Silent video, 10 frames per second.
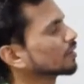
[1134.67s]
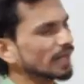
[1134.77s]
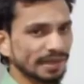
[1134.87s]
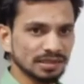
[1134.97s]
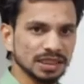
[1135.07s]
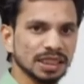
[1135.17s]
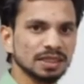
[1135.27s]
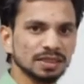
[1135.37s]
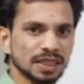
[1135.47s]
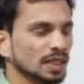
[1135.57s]
like tick
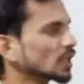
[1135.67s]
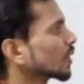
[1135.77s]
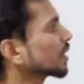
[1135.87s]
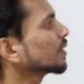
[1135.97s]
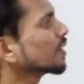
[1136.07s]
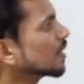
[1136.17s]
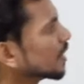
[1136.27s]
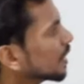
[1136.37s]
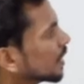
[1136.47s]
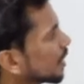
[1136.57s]
tick, okay.
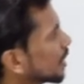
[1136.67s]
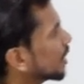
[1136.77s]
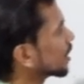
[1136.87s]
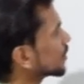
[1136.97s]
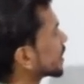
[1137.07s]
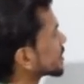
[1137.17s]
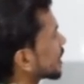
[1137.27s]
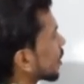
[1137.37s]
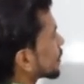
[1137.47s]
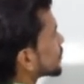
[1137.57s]
Now there is an
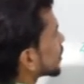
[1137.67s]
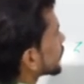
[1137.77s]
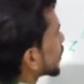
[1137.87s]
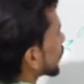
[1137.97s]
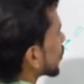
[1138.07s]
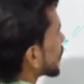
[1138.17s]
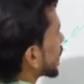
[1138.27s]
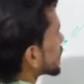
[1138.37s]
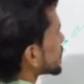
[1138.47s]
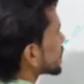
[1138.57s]
observer O
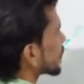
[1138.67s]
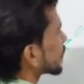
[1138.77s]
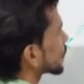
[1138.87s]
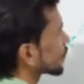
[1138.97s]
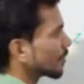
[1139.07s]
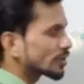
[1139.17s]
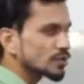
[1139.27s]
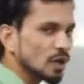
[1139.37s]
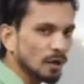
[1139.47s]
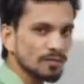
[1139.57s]
dash which is
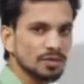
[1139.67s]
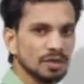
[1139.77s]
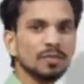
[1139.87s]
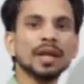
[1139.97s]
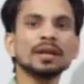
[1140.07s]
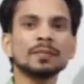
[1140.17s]
observing